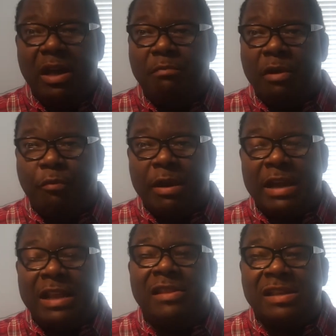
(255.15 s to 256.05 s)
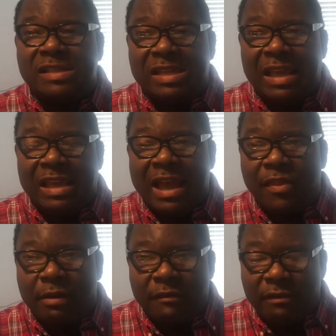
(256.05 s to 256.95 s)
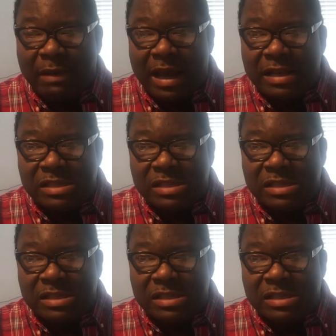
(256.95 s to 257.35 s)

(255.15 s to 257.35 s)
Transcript: but we're in this together, everybody.